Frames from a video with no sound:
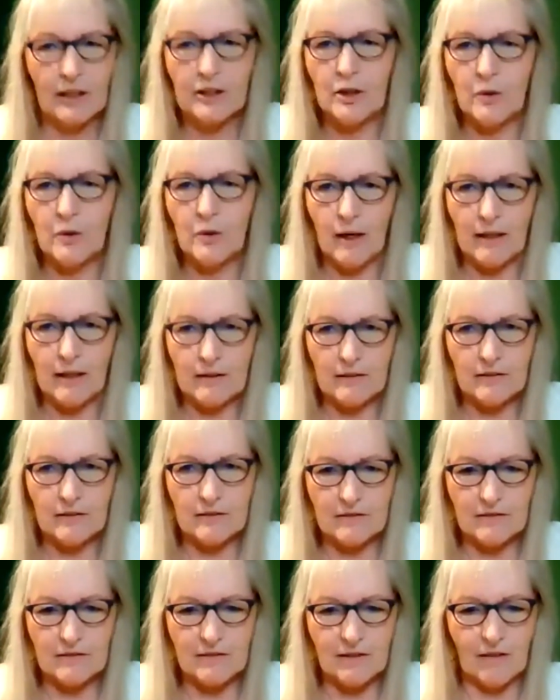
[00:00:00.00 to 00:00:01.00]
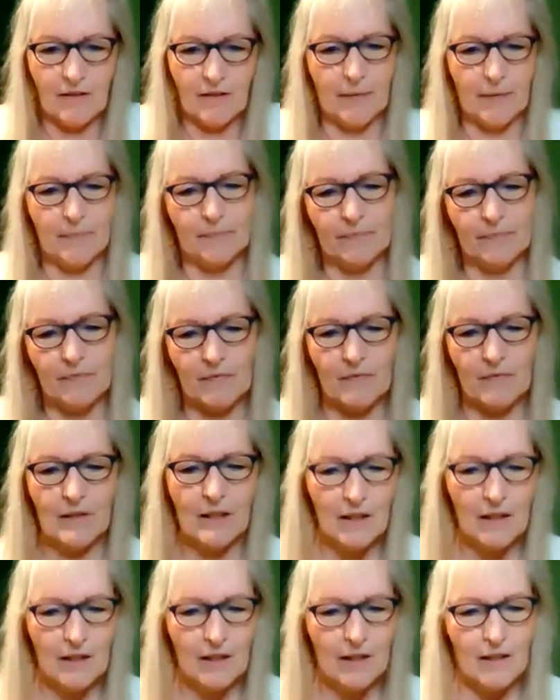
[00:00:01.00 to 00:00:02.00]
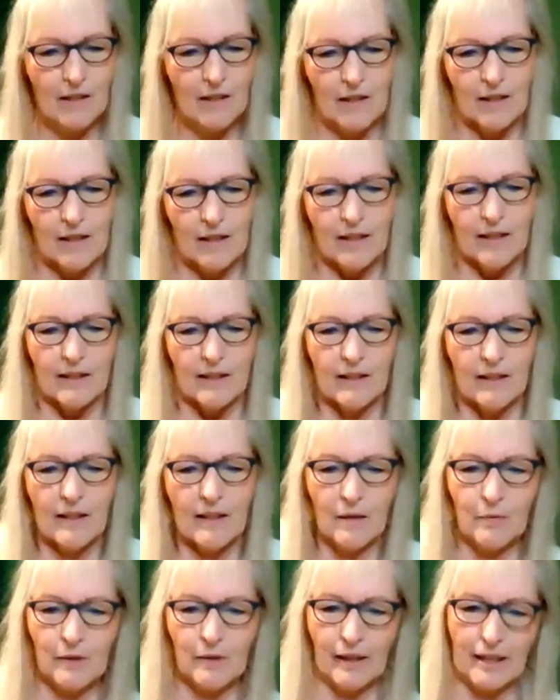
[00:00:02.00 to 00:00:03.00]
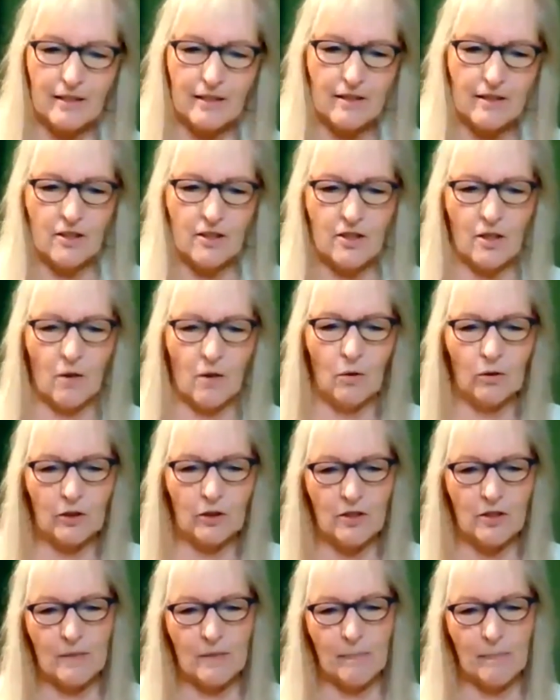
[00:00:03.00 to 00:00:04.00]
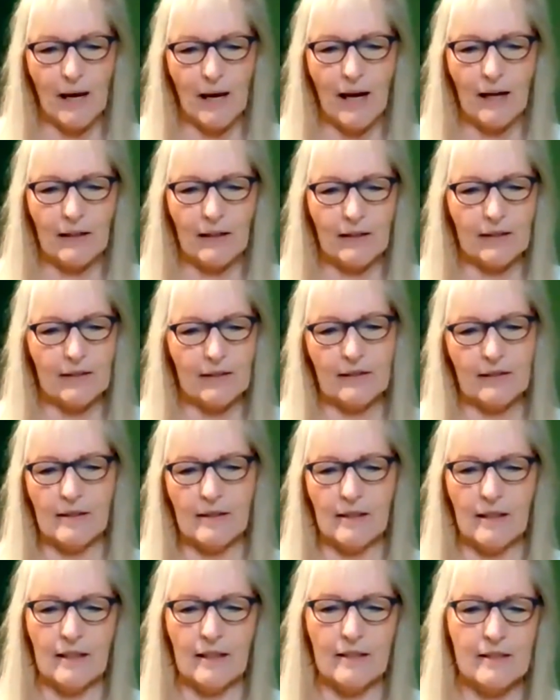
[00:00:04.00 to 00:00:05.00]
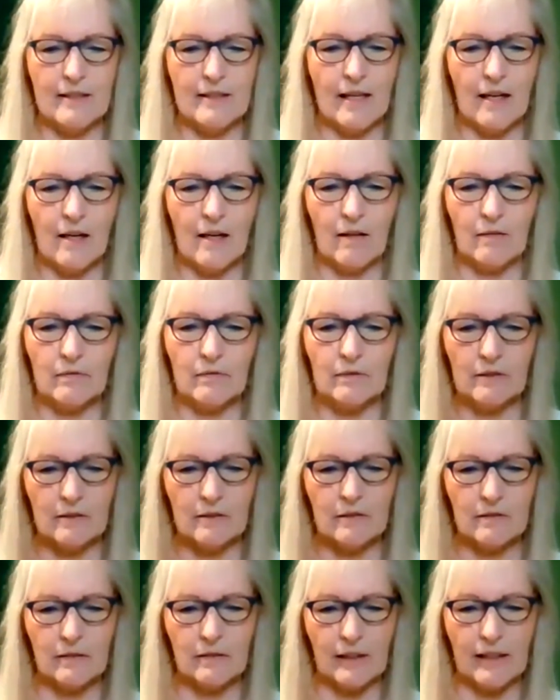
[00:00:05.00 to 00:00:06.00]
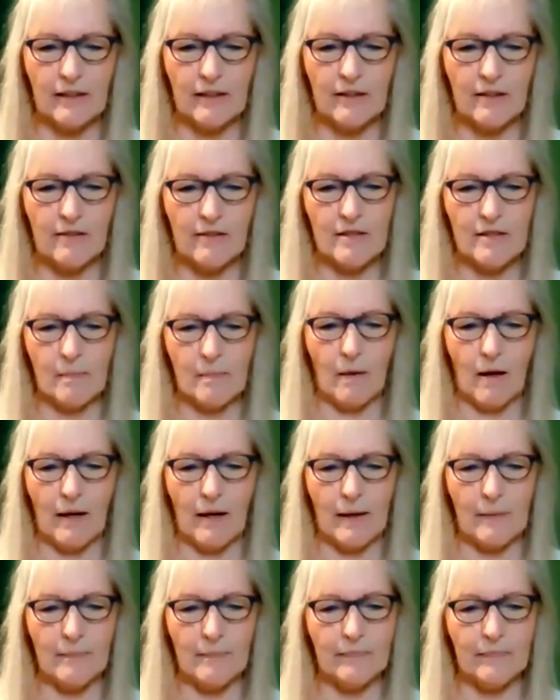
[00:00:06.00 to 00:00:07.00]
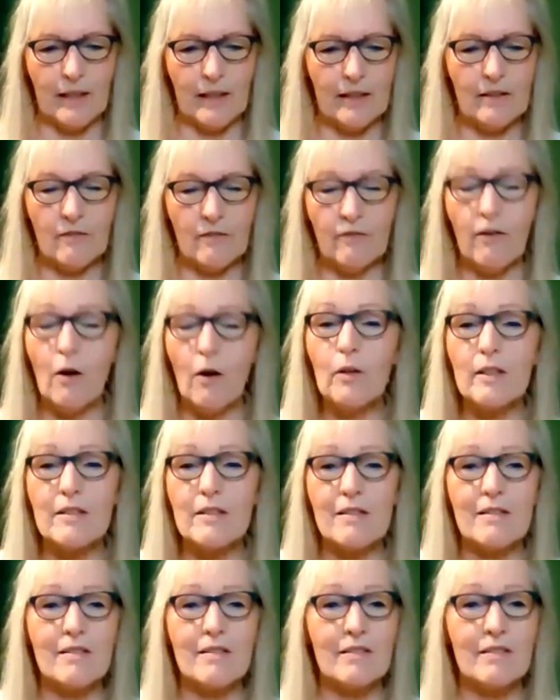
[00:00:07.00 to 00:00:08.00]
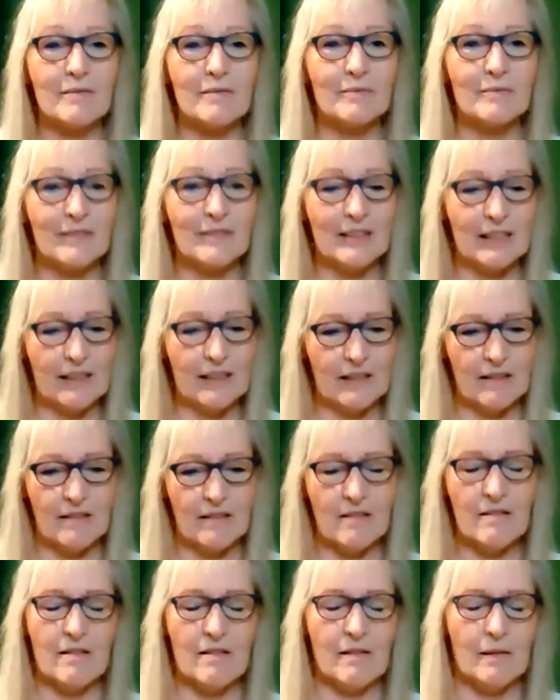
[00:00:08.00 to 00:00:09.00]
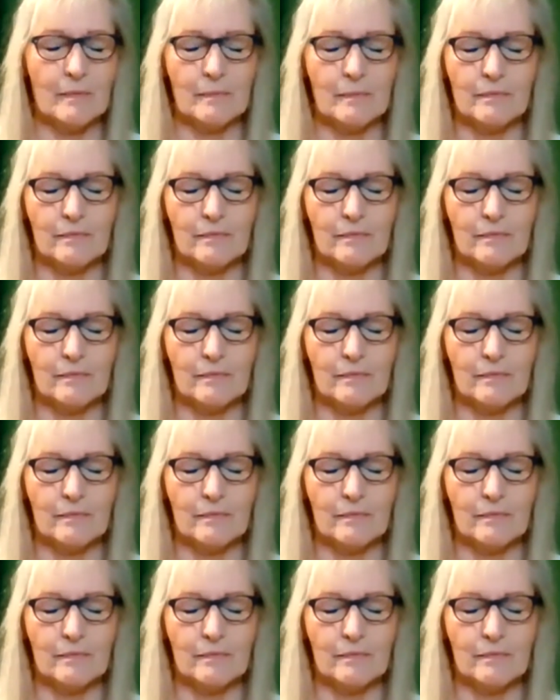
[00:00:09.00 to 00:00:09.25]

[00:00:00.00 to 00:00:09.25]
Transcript: Like you had it. Relax the shoulders back and down. Lengthen the spine. And the focus is